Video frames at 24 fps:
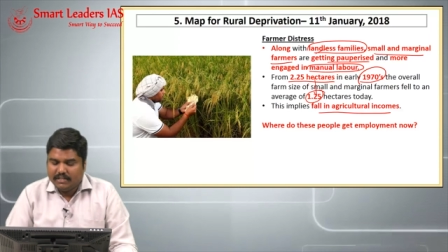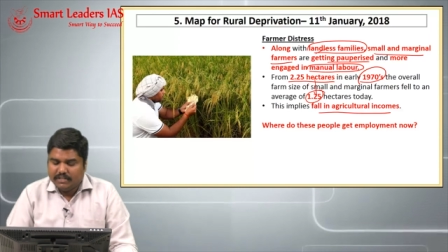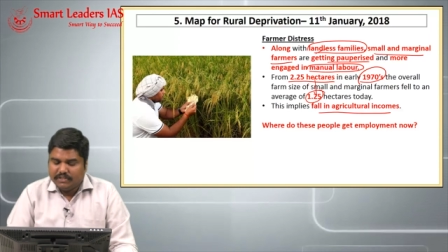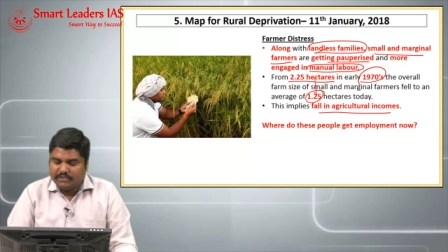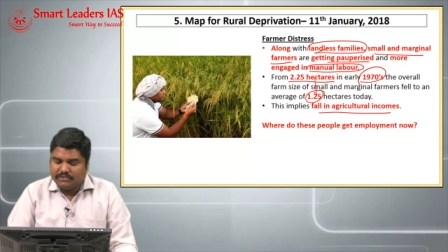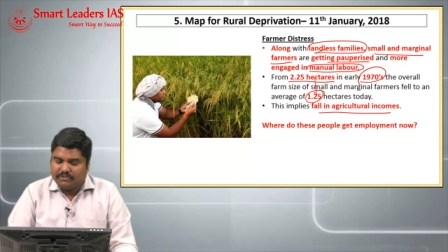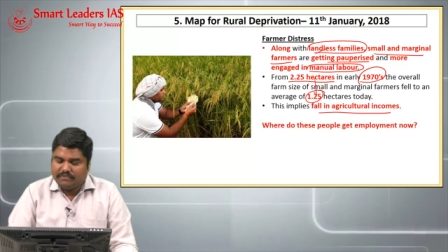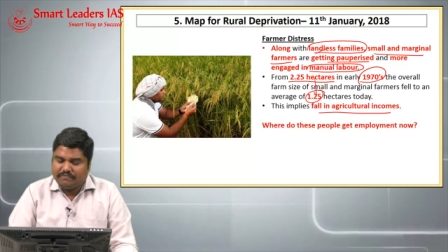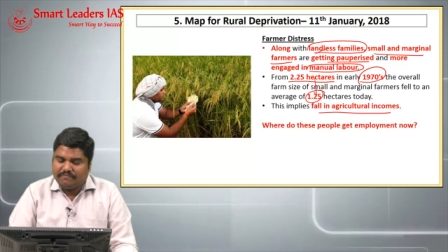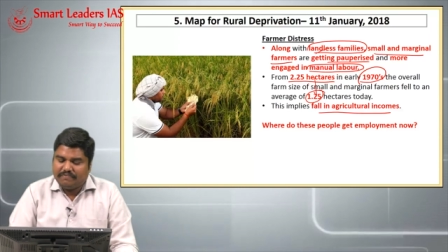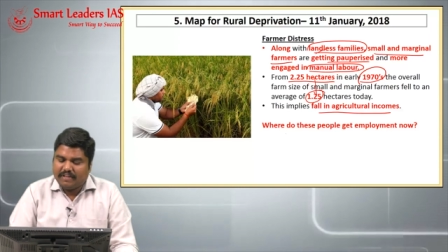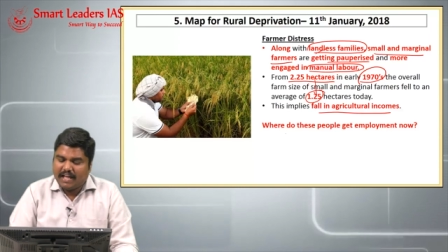
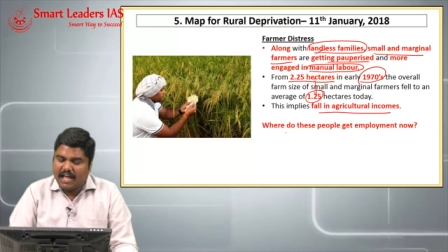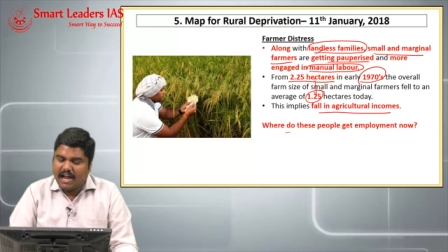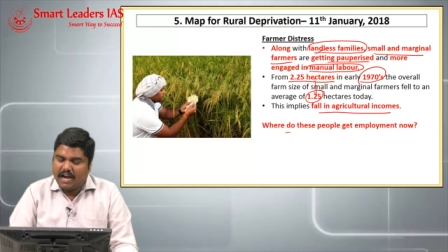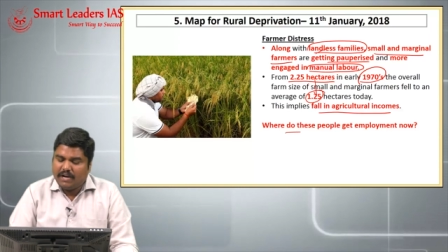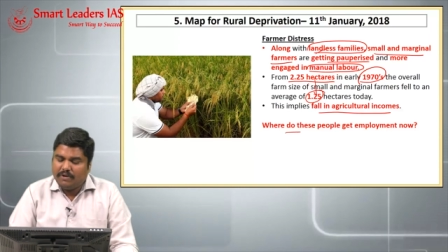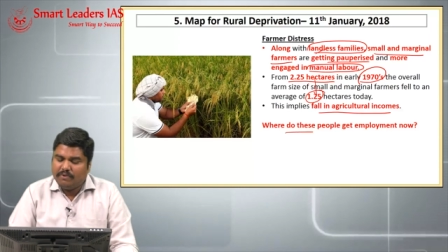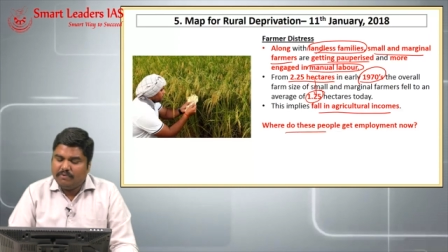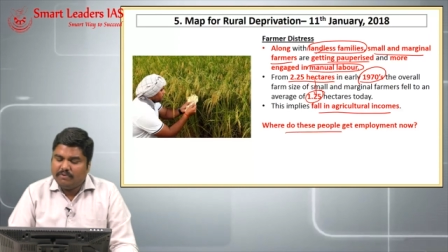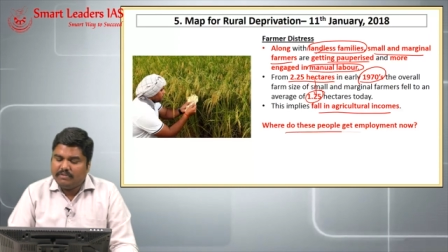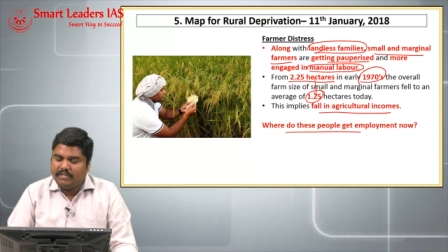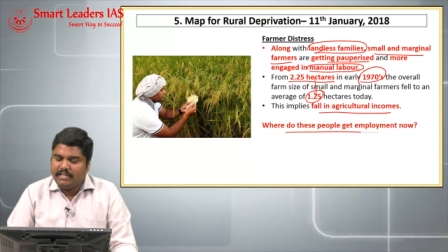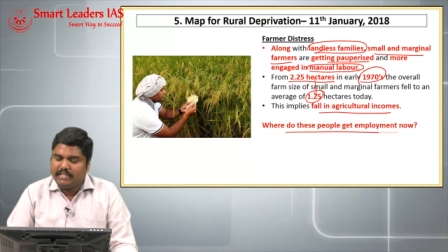So where
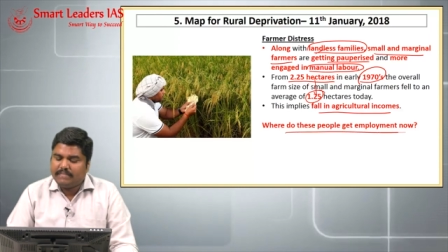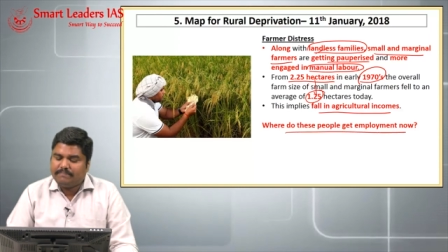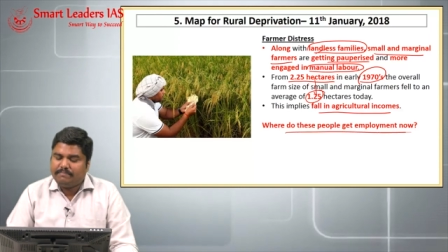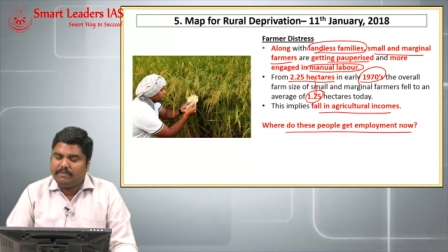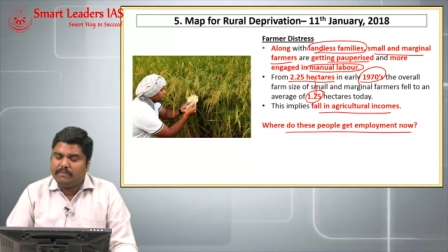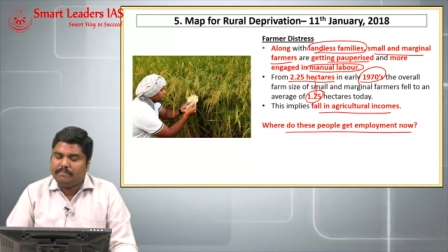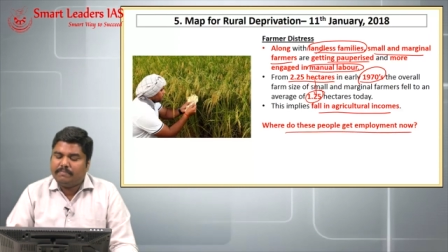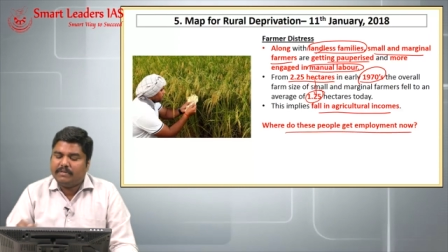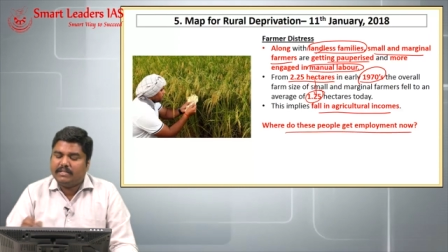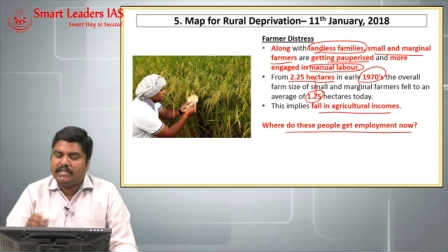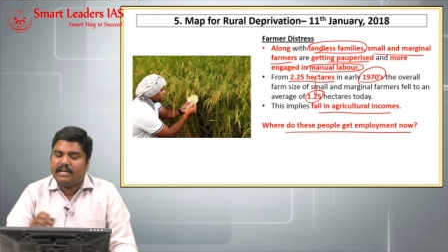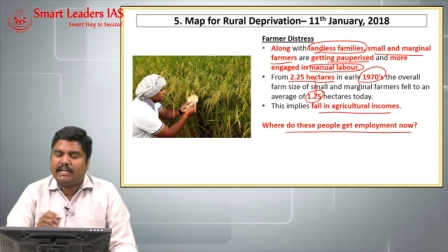do these
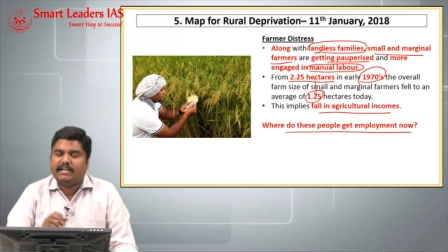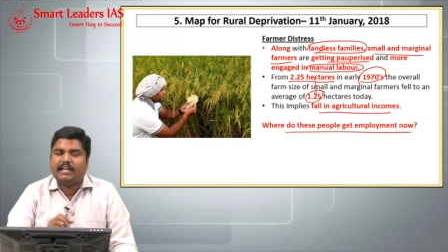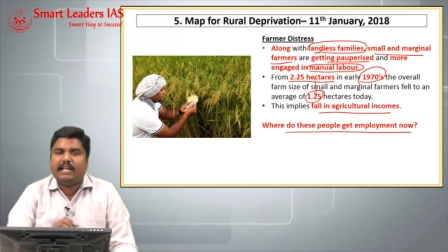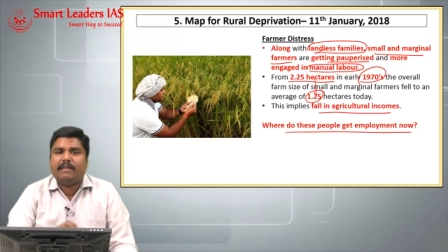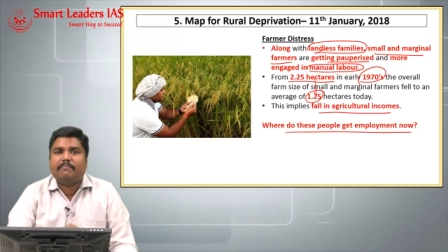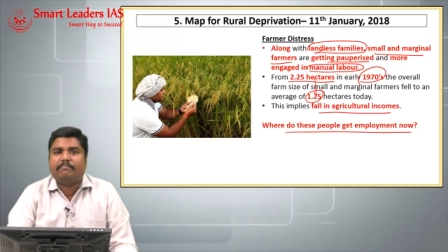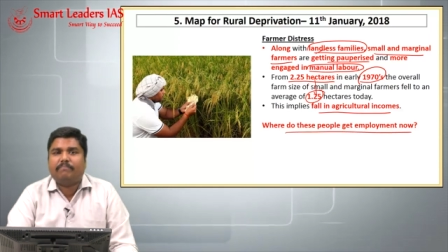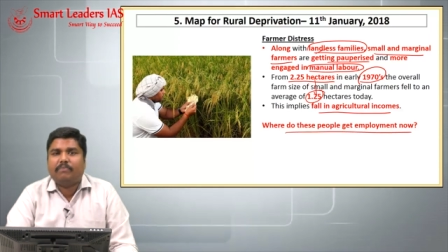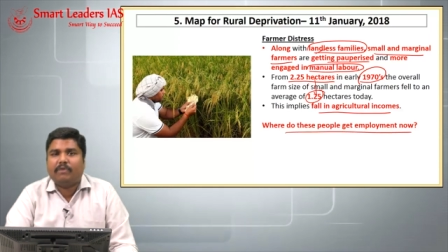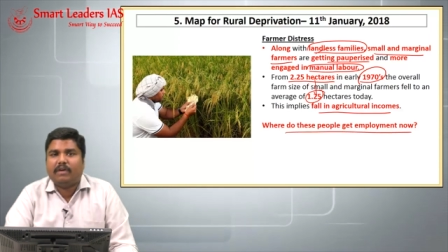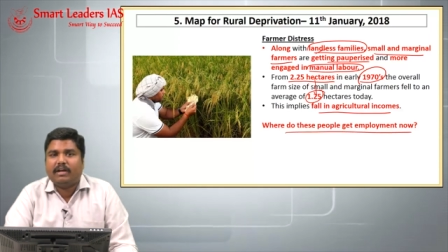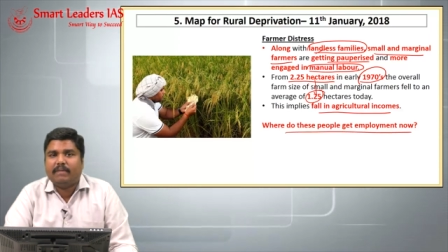people get
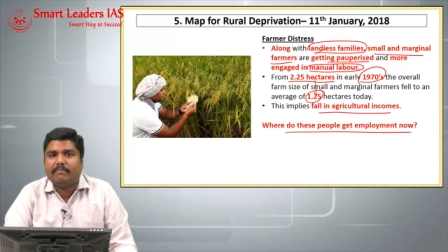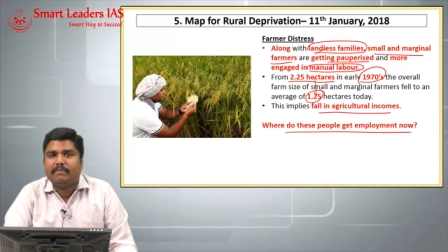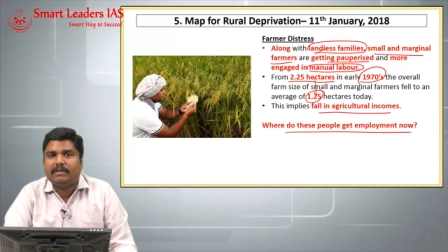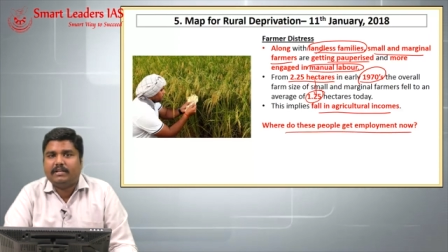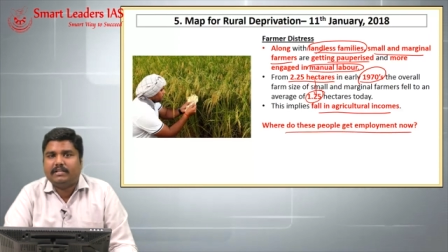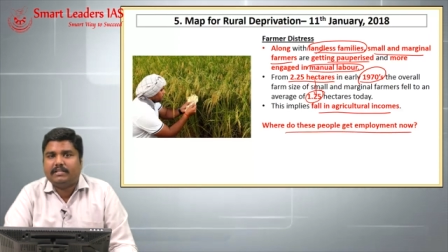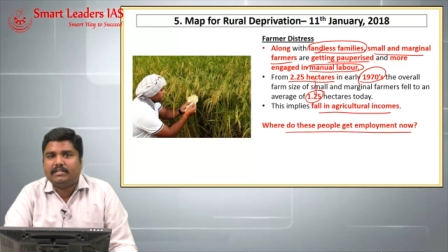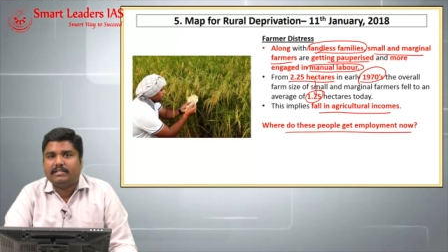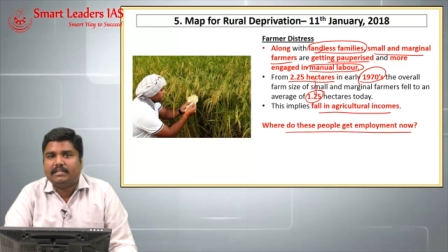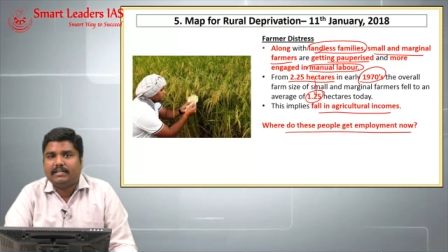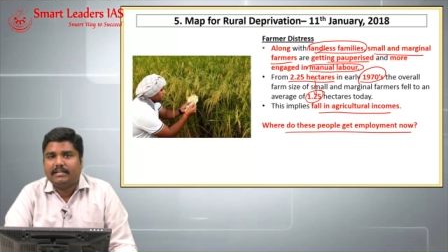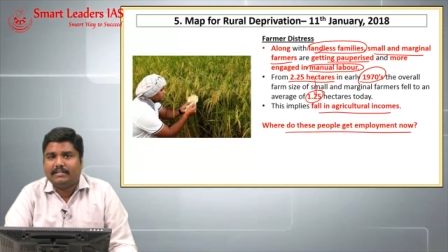
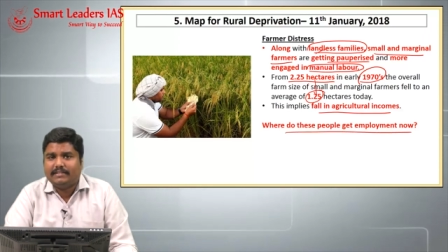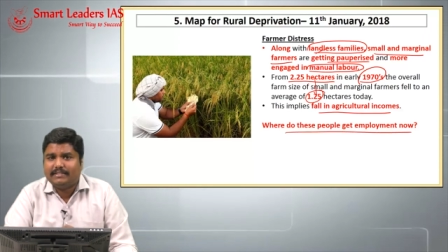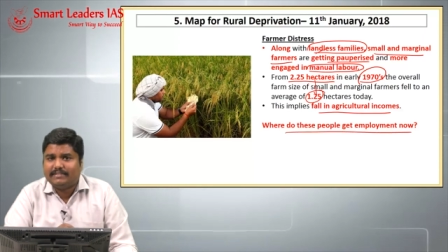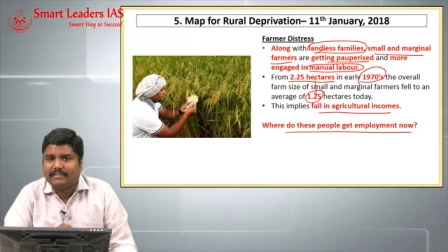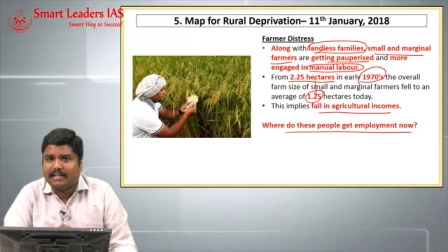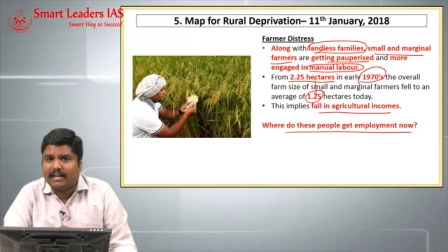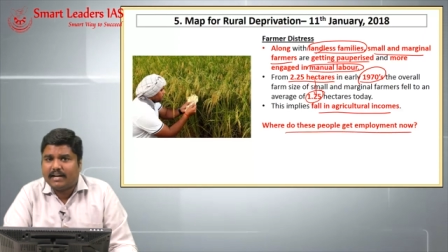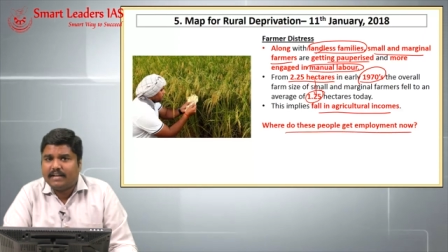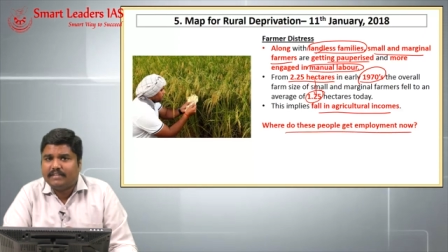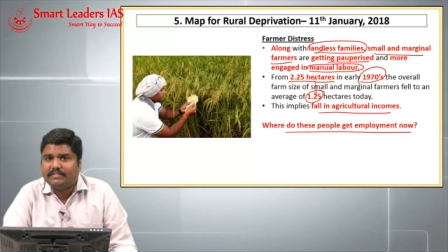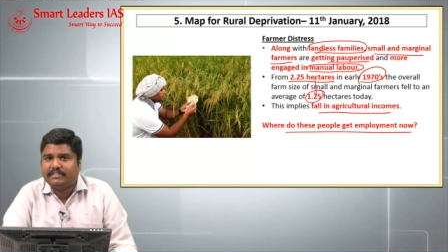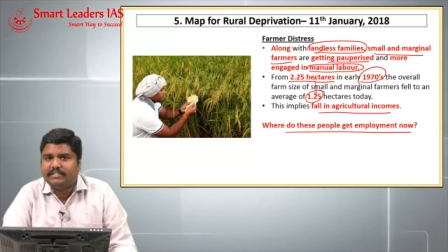employment in this
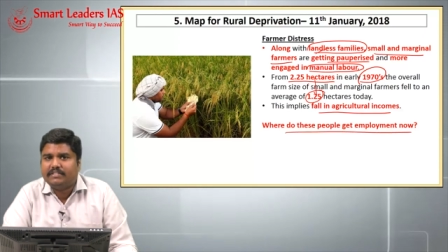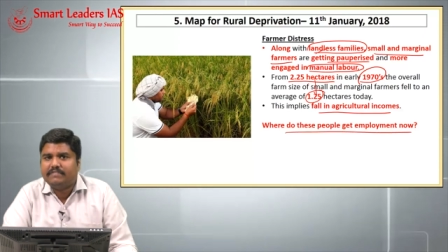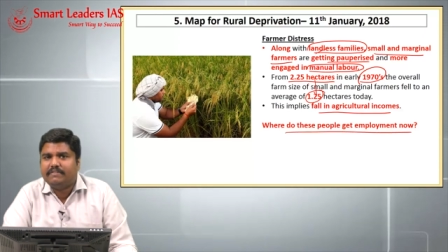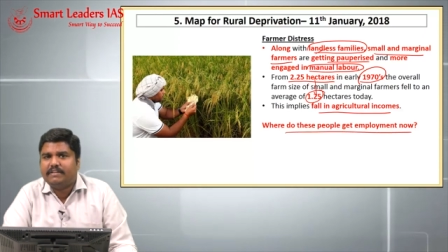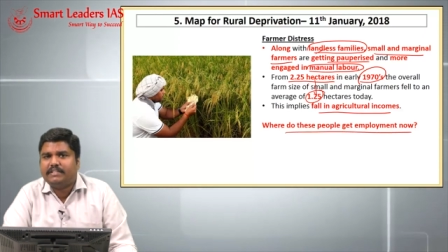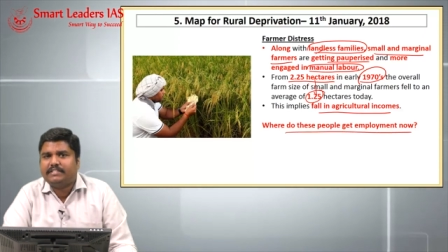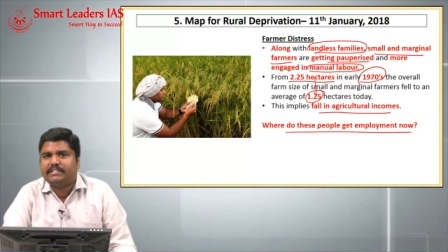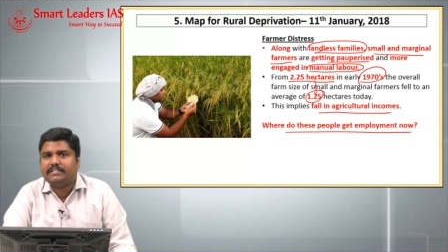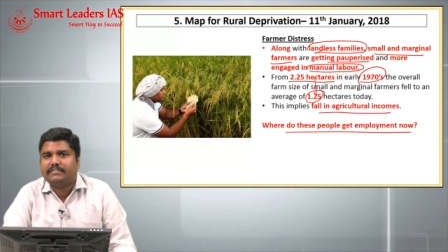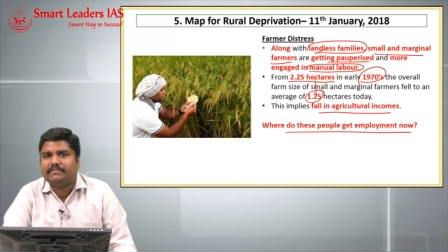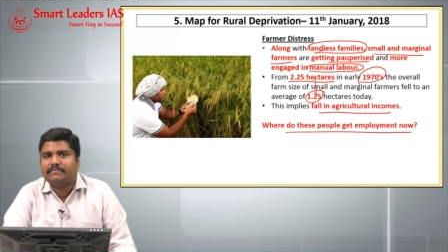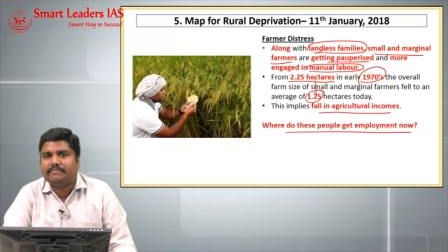current
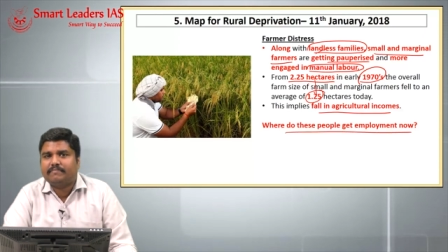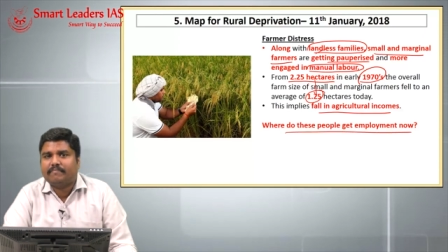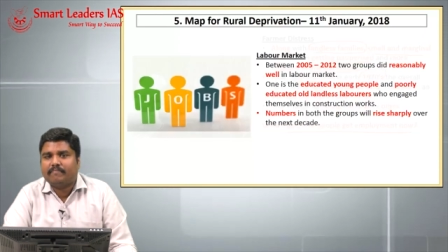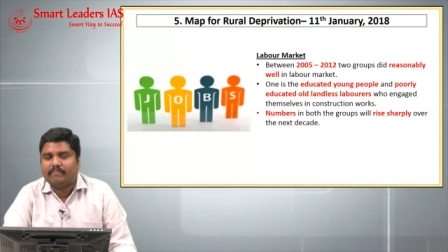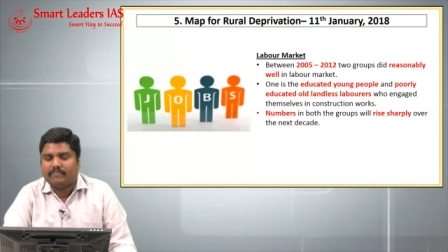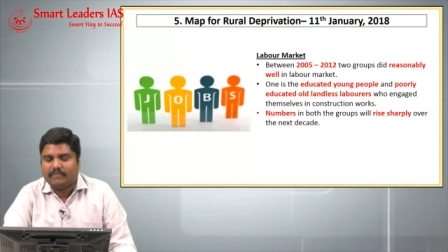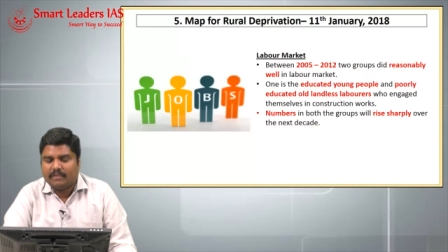situation?